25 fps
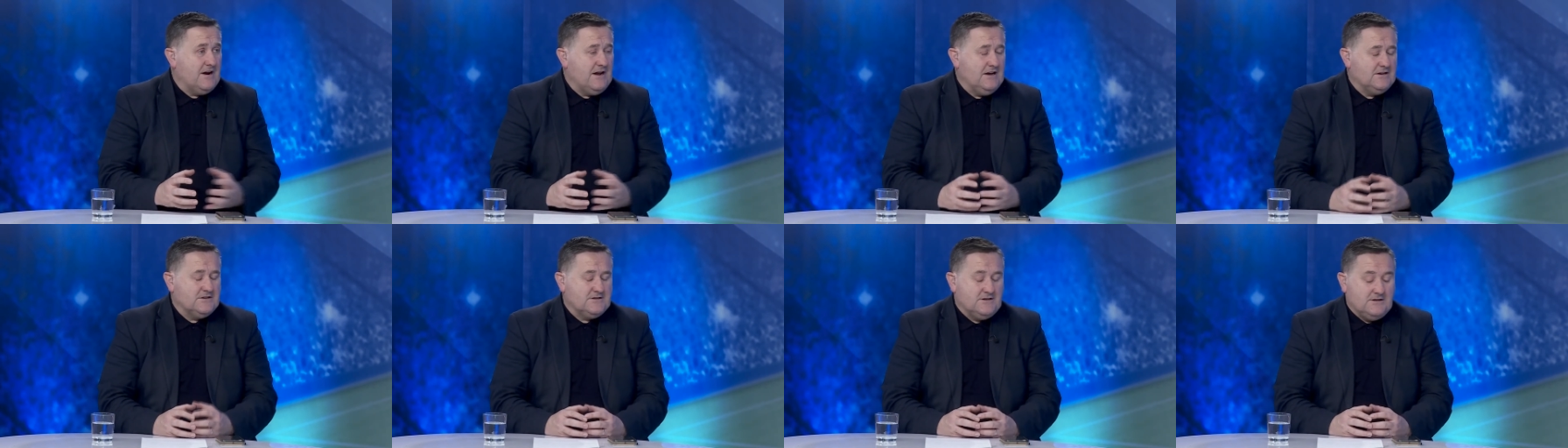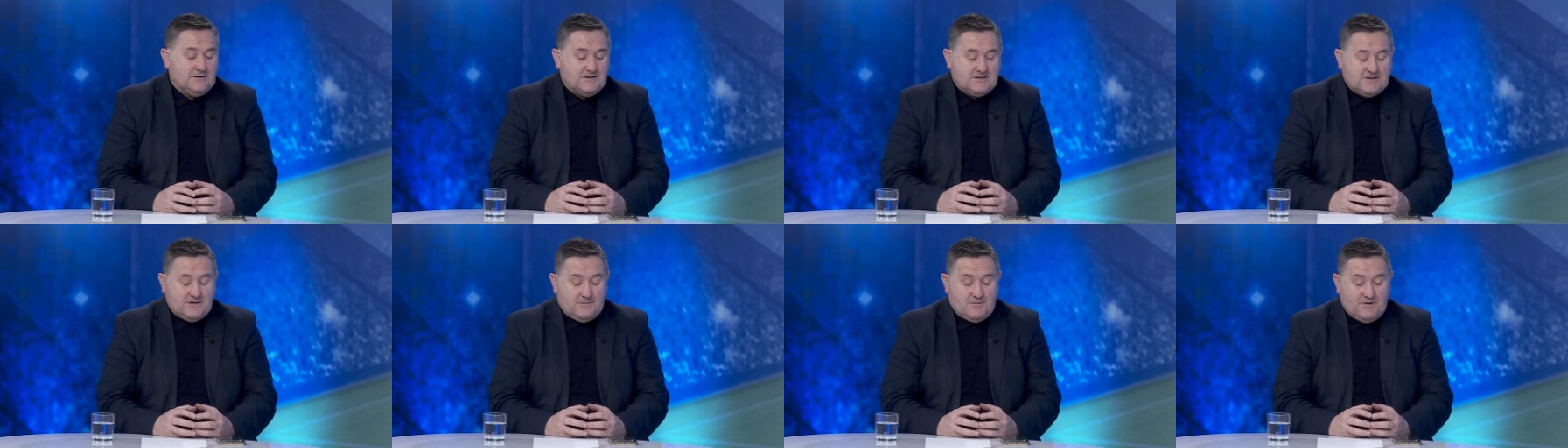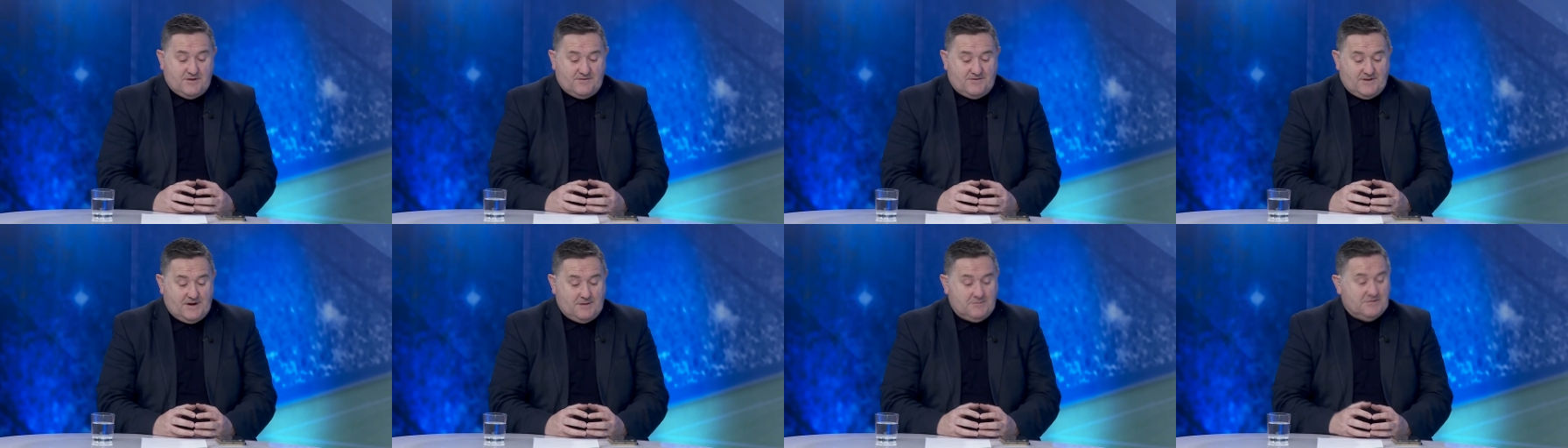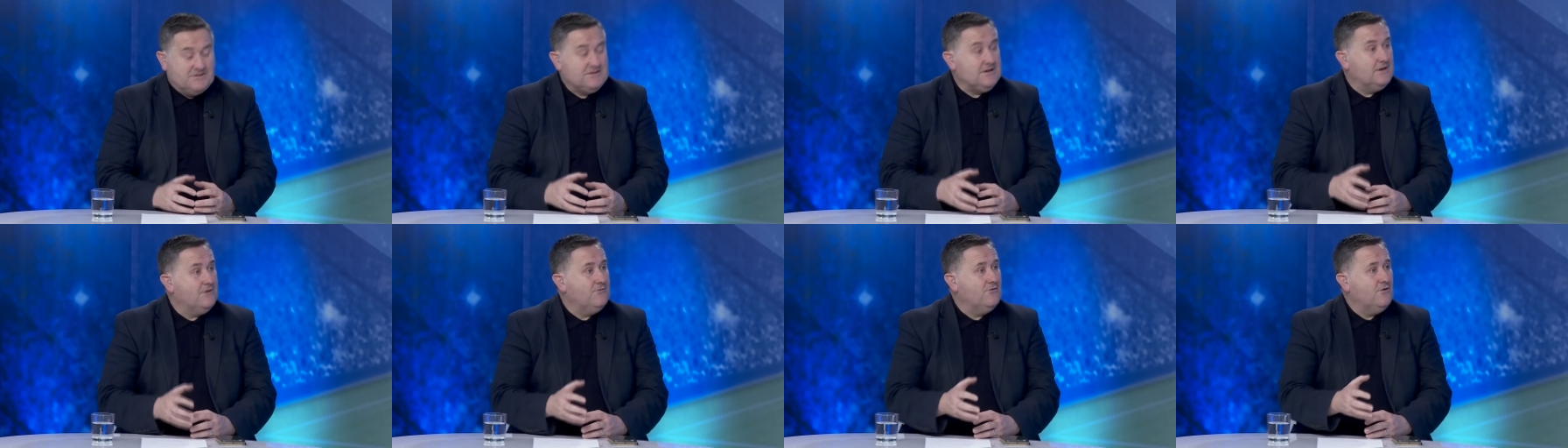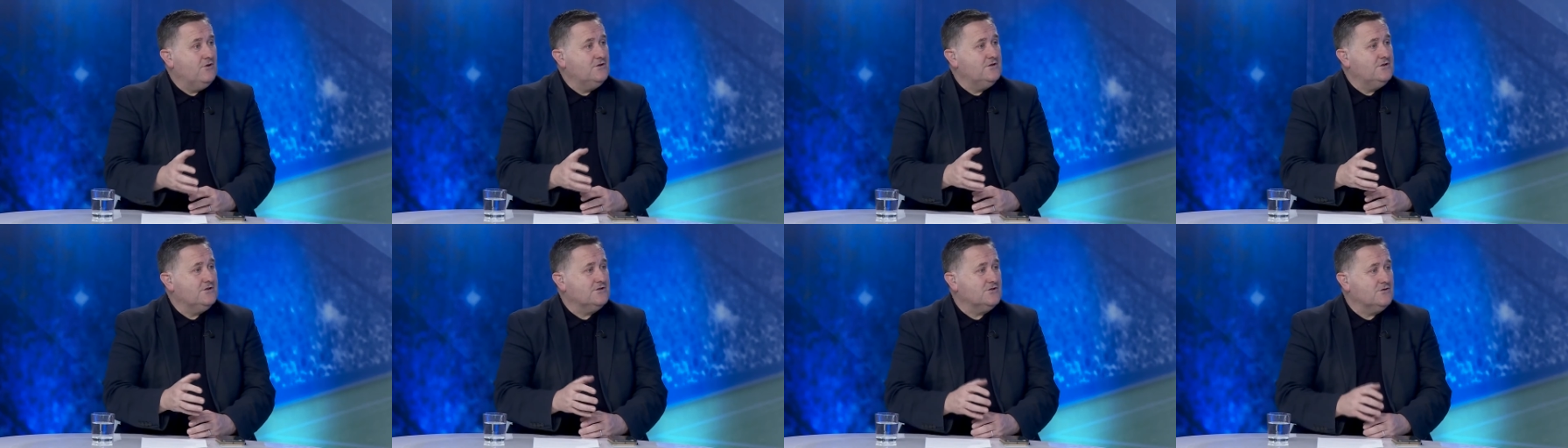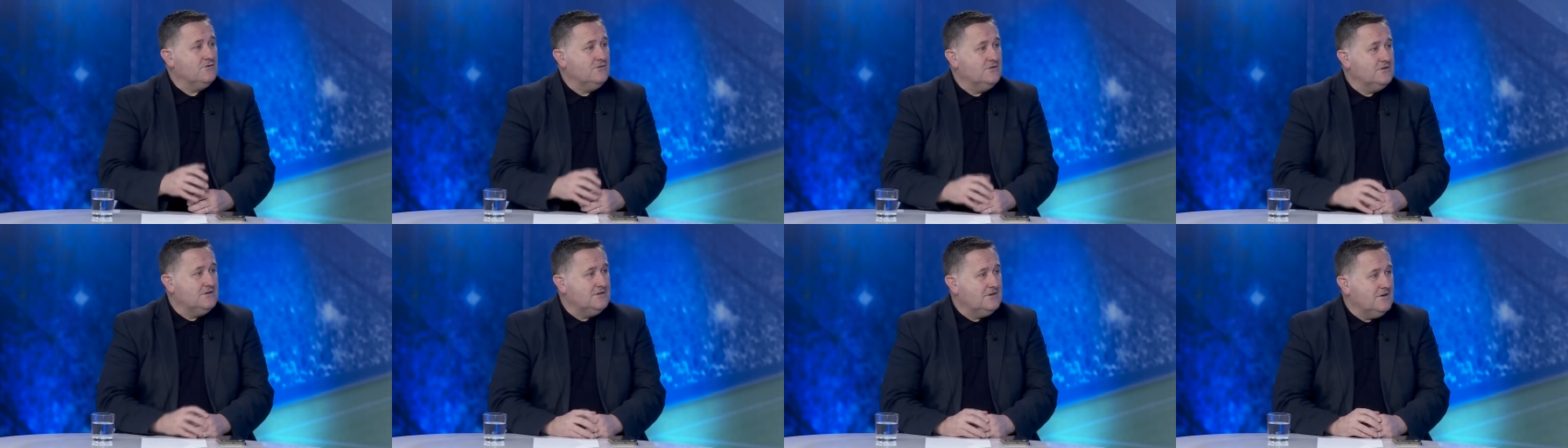actually some of the family saying, Rhonda's
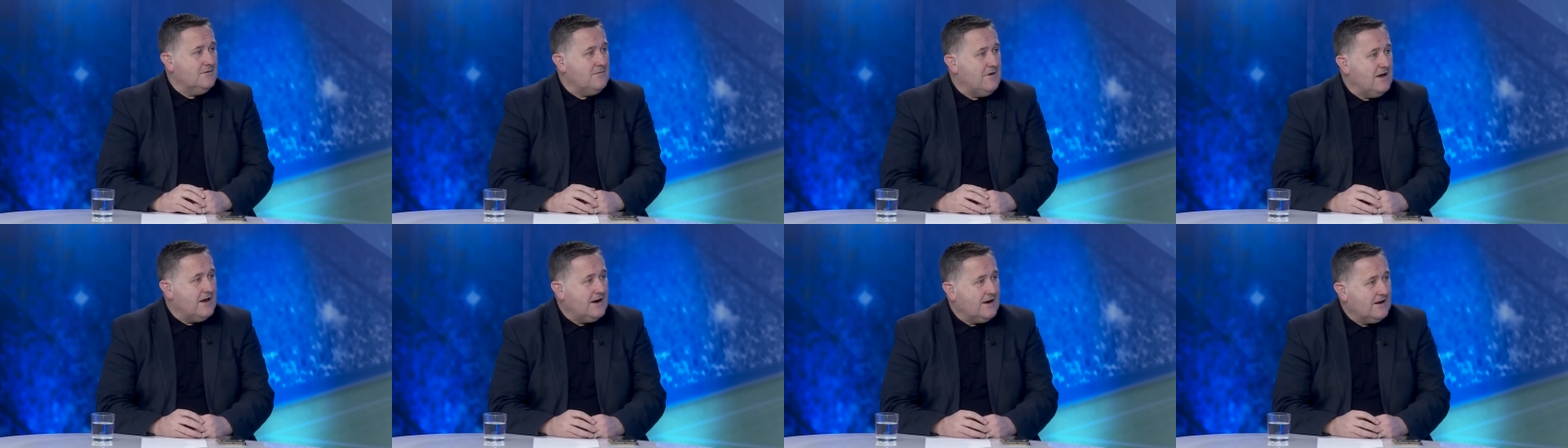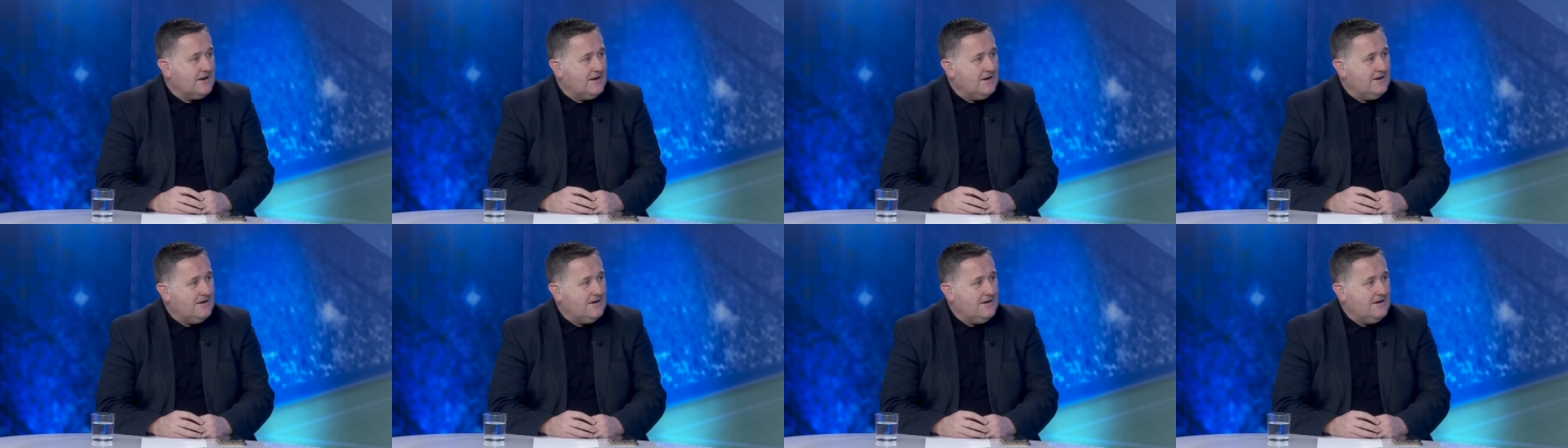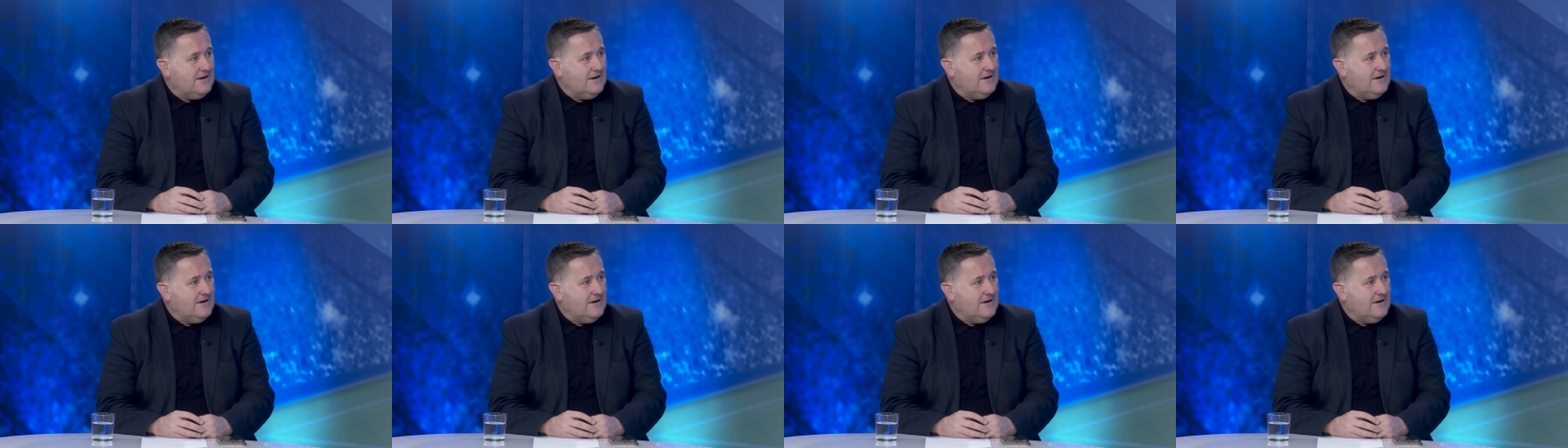going to America.